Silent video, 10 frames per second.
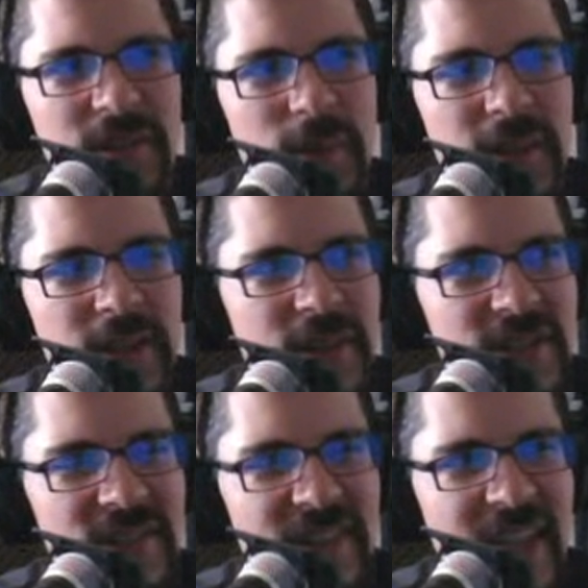one of the
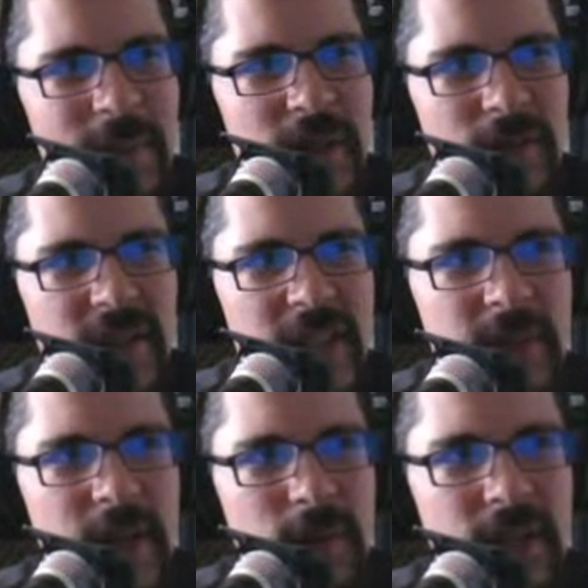questions that came in over
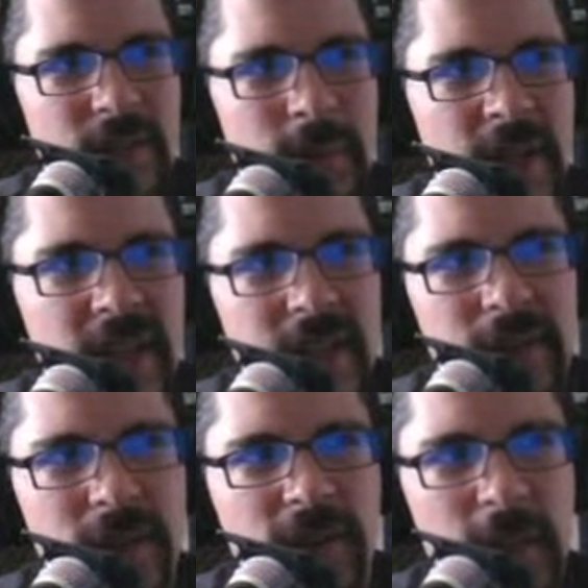email was,
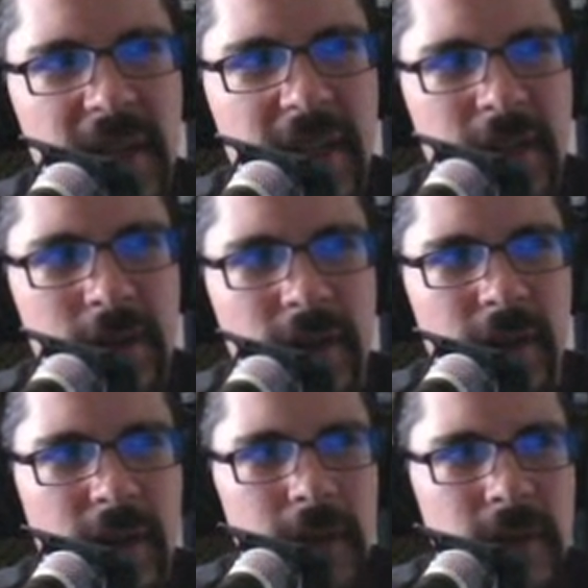is this speaking in her
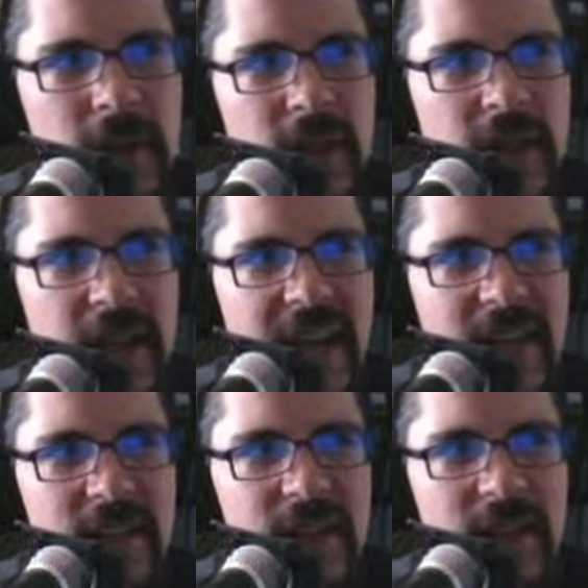heart that
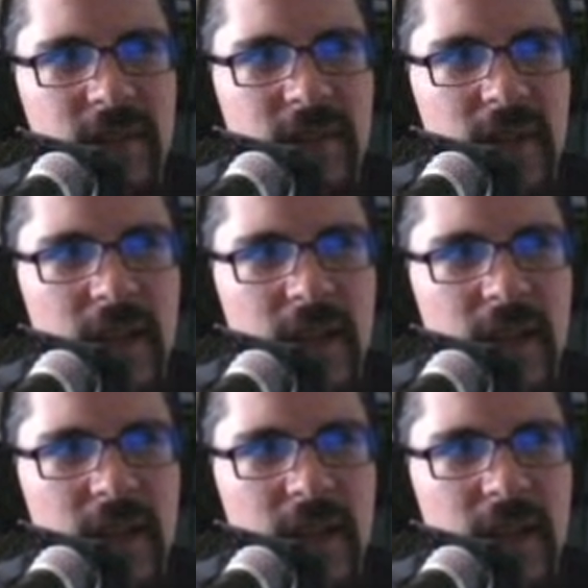Hannah does,